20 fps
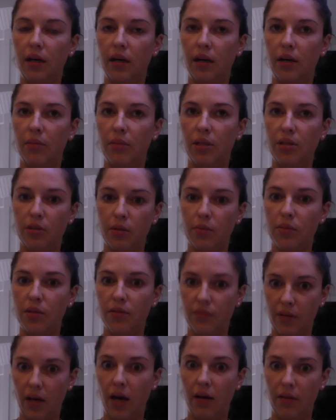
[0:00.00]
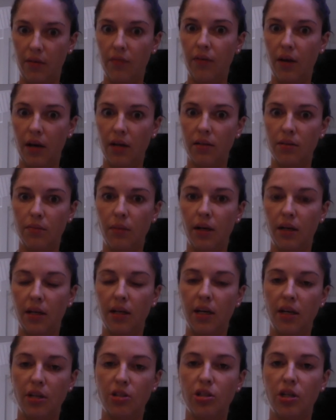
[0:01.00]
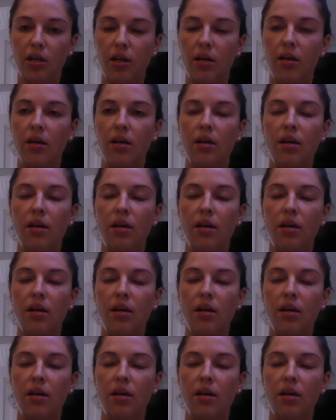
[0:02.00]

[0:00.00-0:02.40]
in terms of side effect medication.